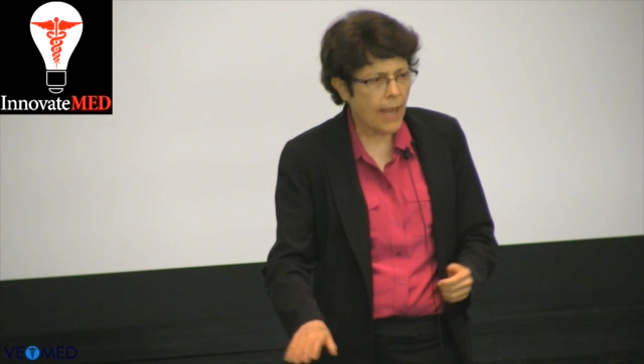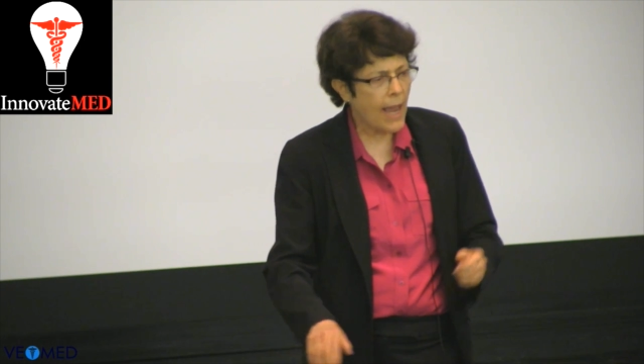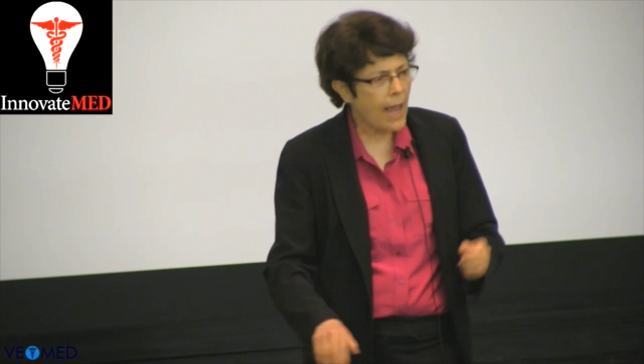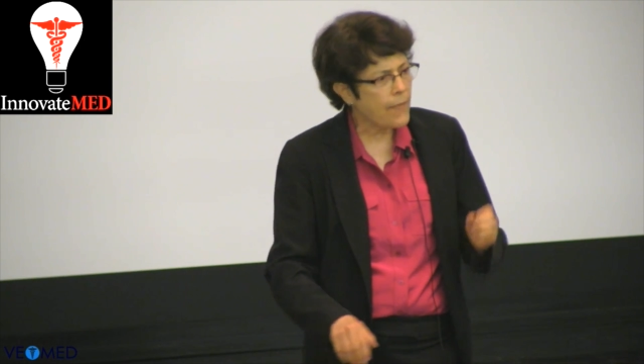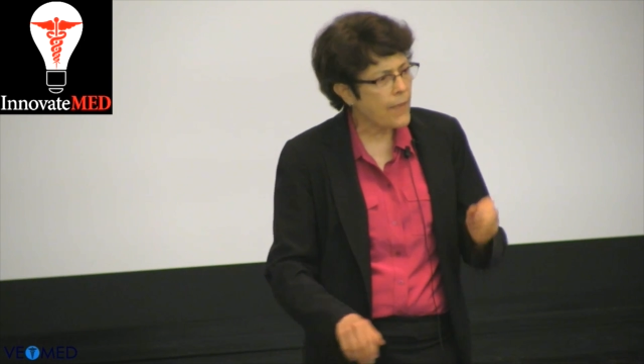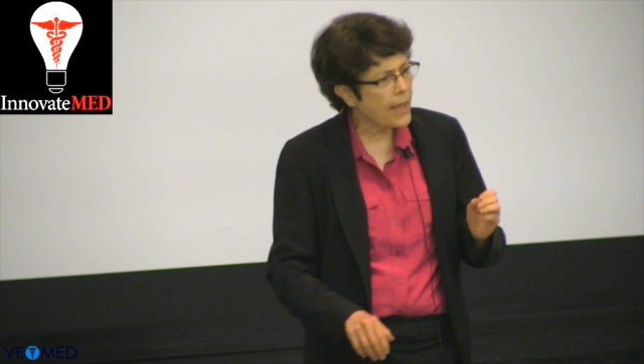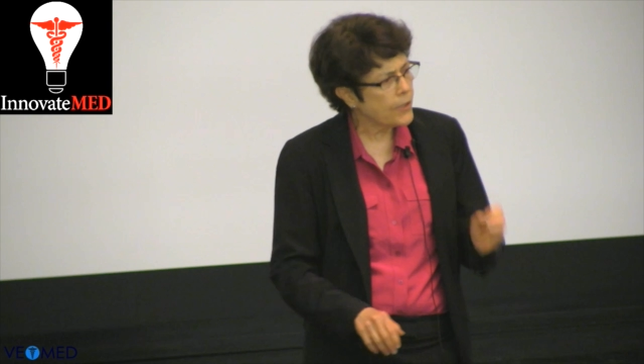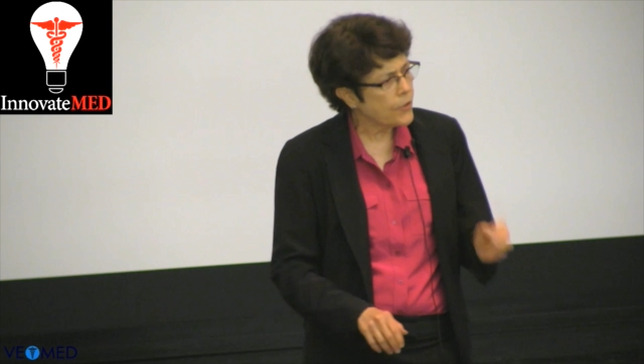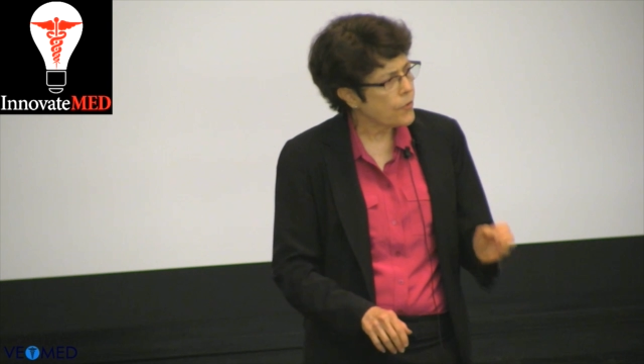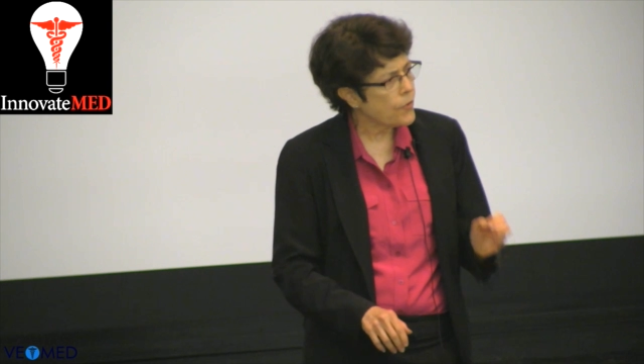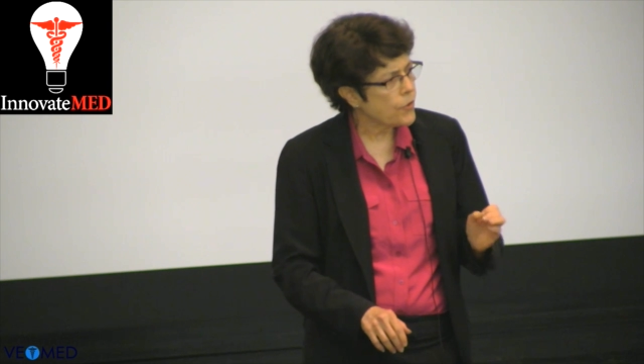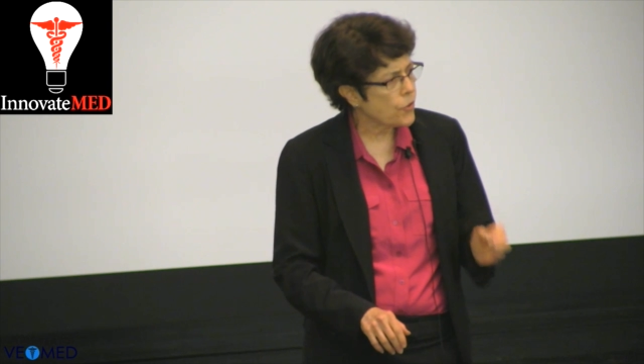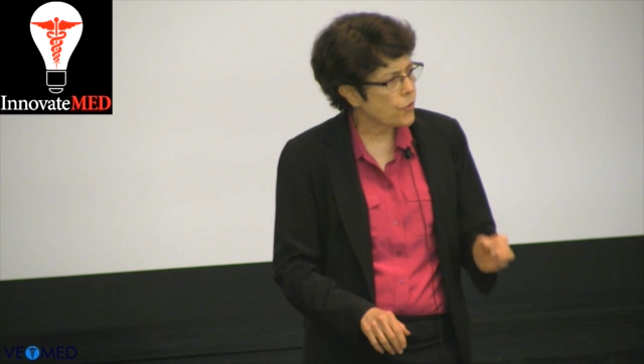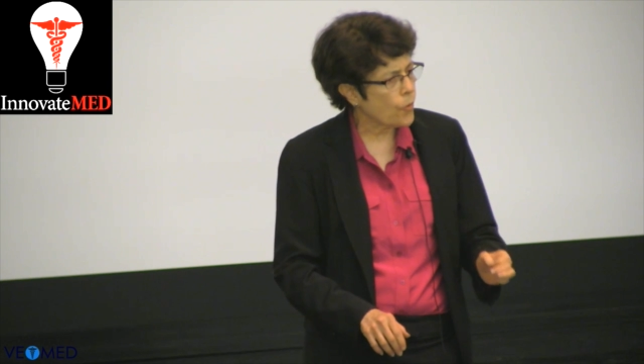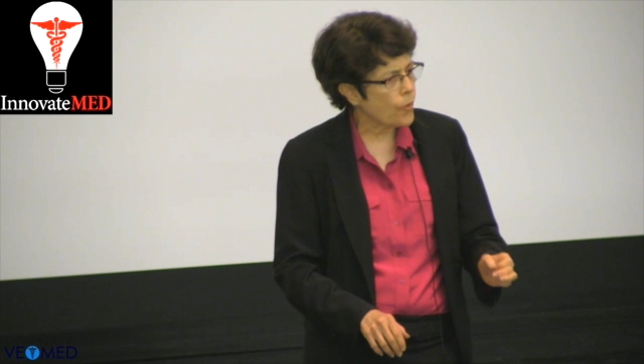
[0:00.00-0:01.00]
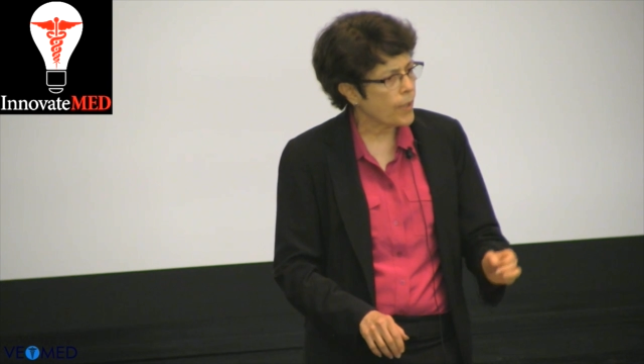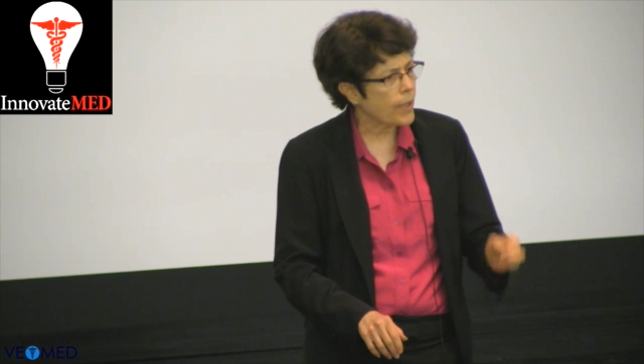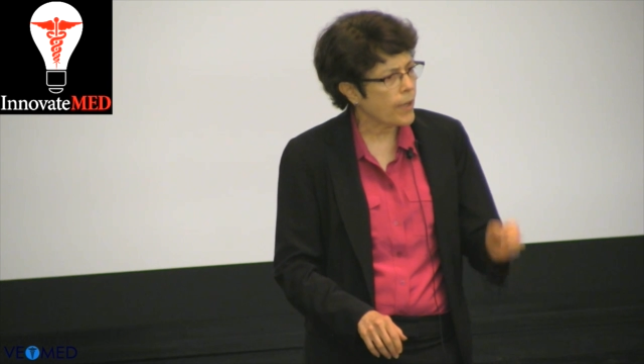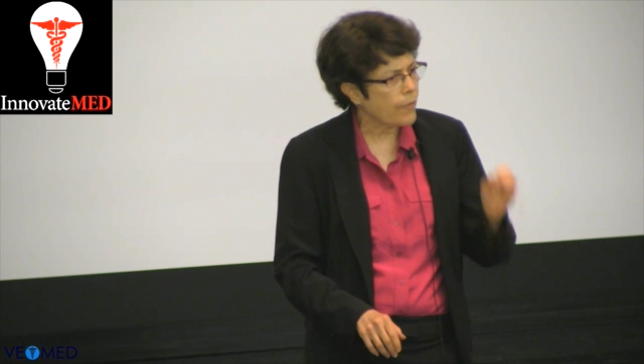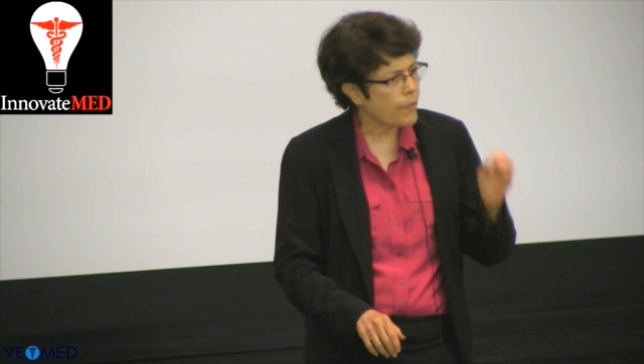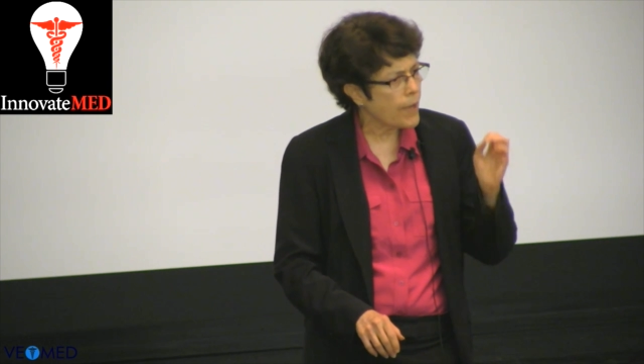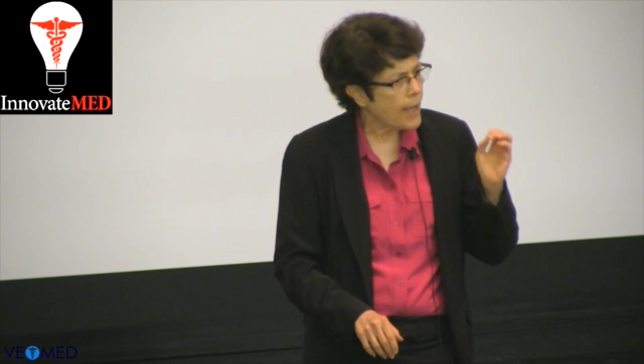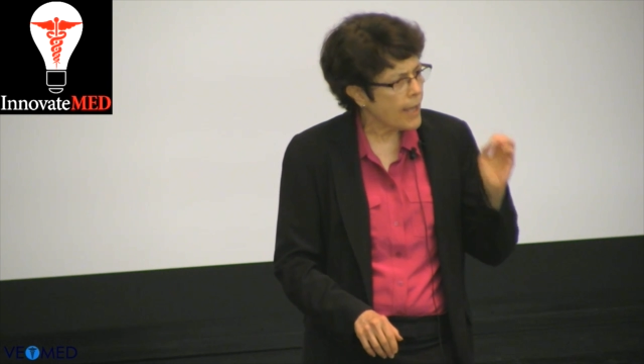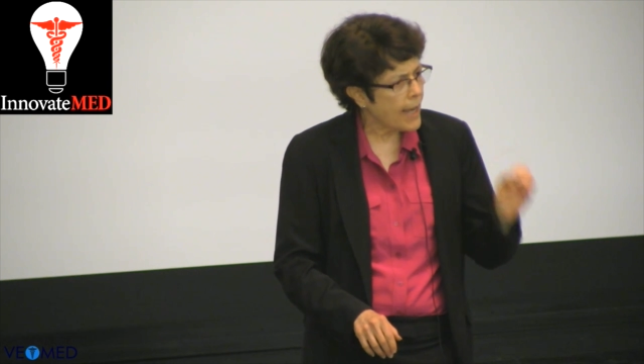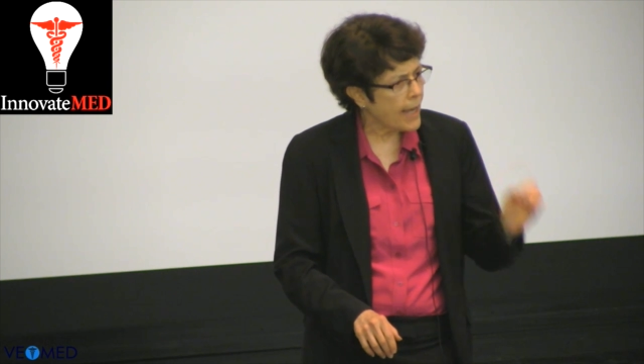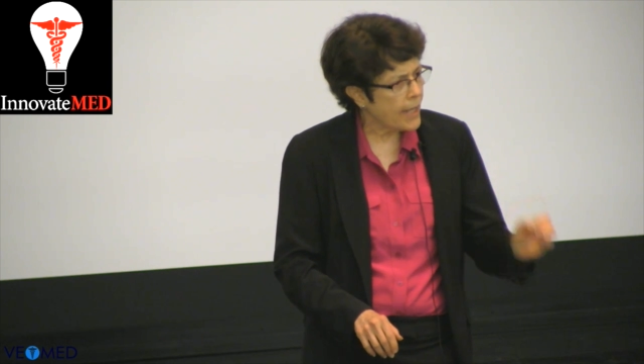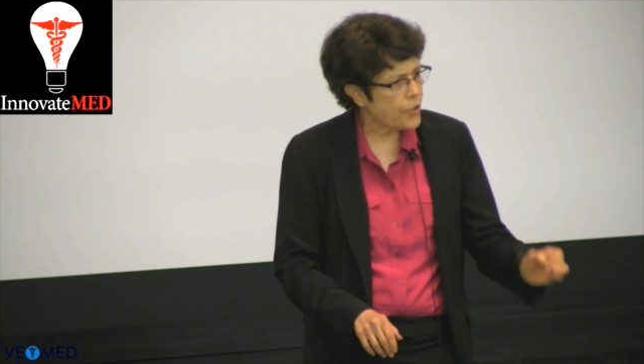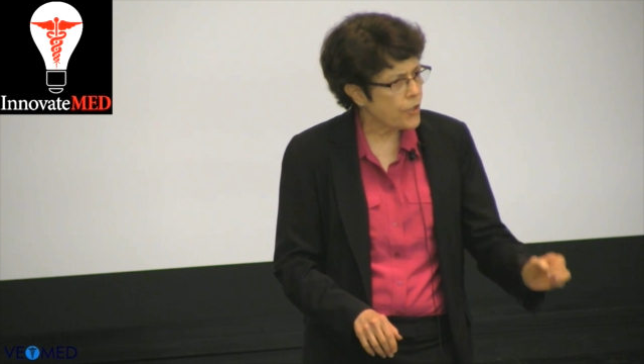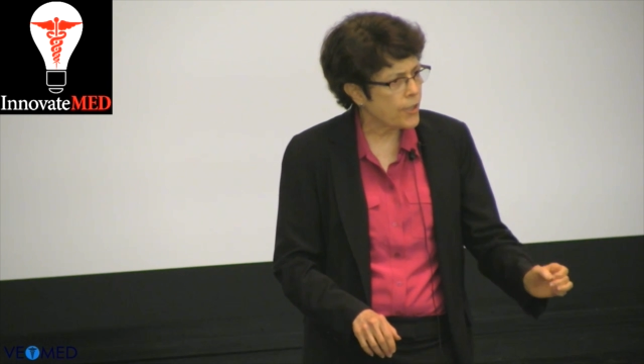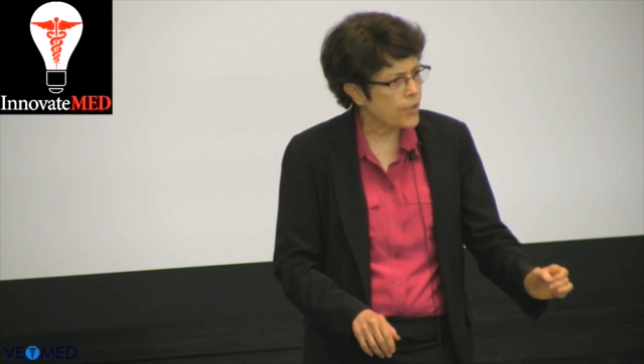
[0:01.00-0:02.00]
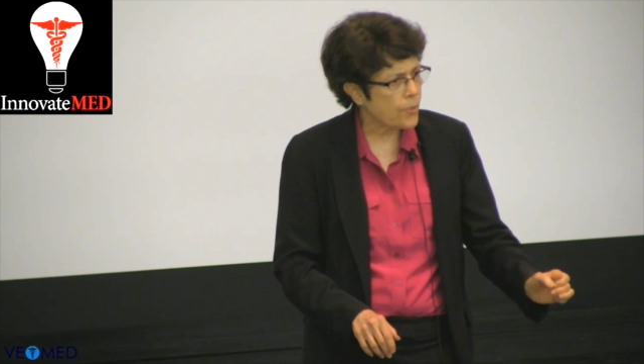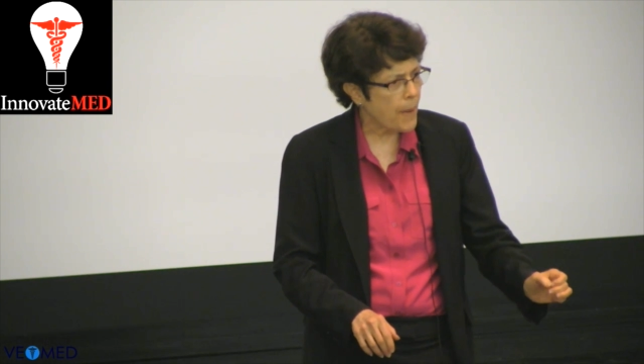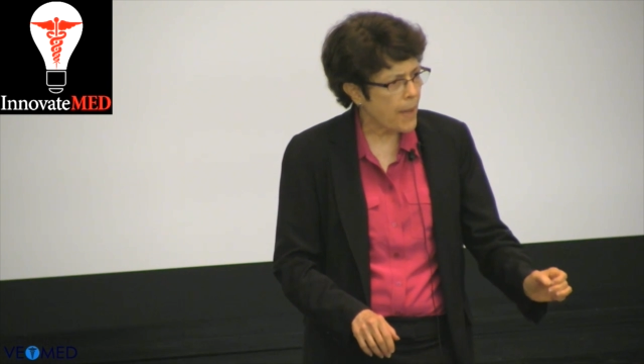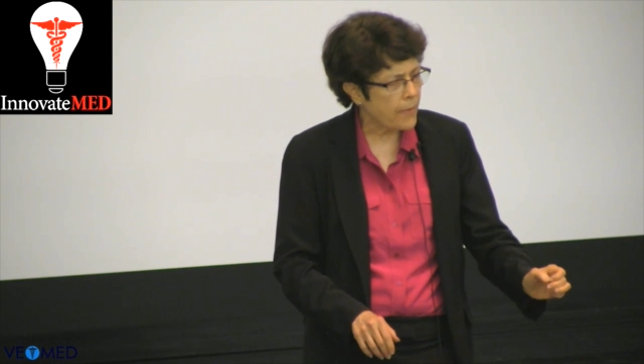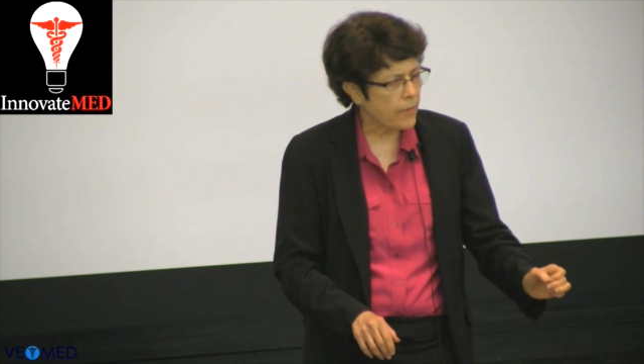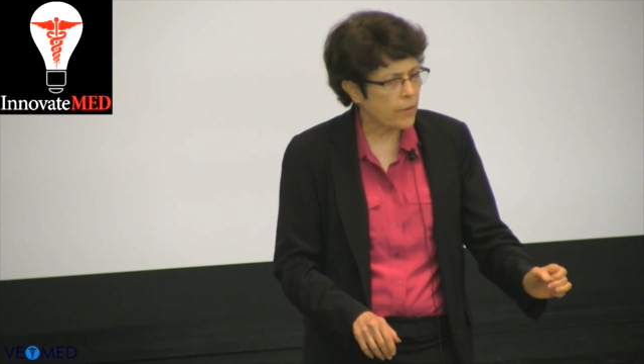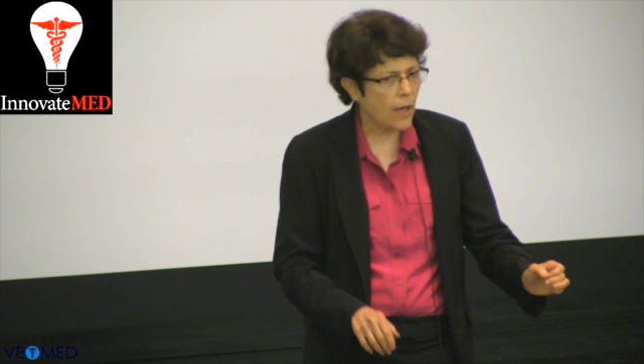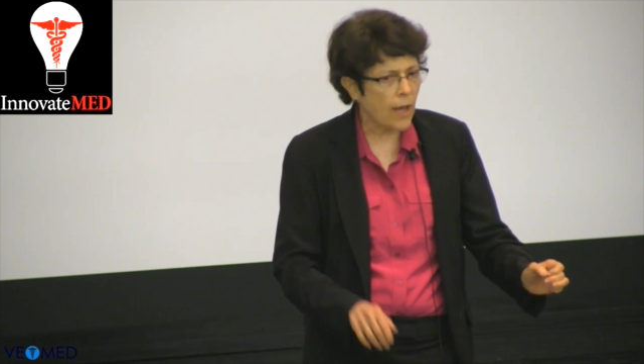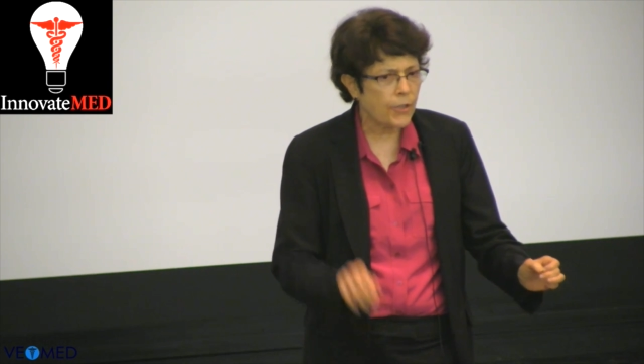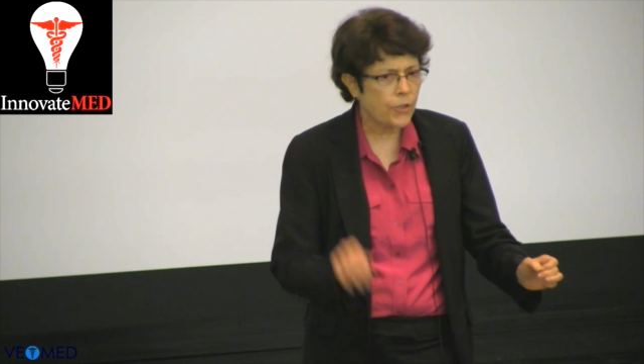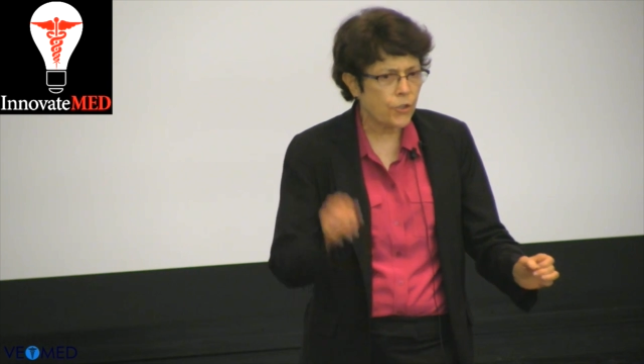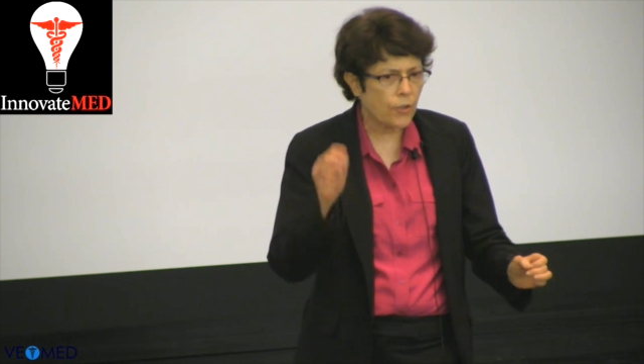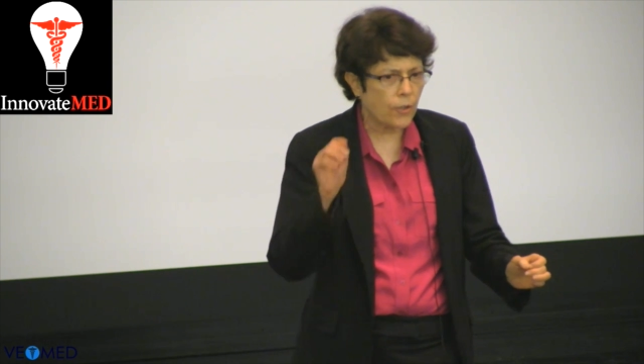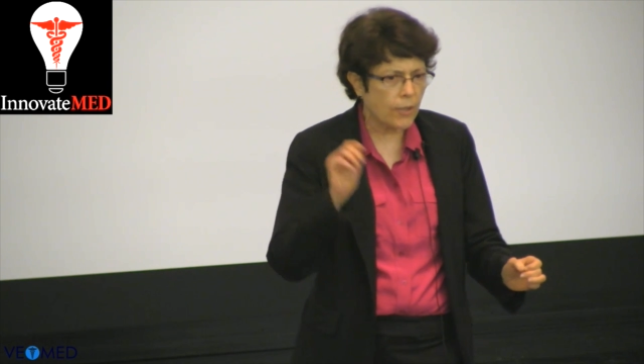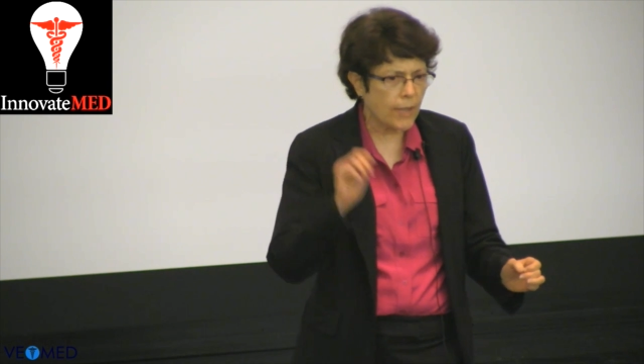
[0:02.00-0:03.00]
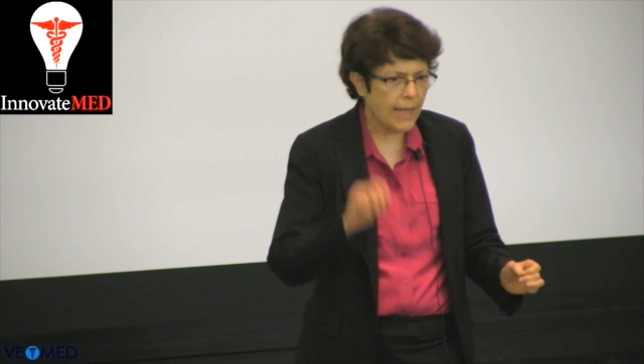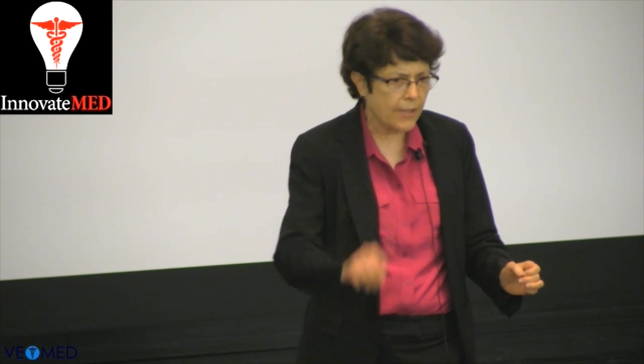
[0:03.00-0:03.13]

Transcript: And that's the story of aging as pathological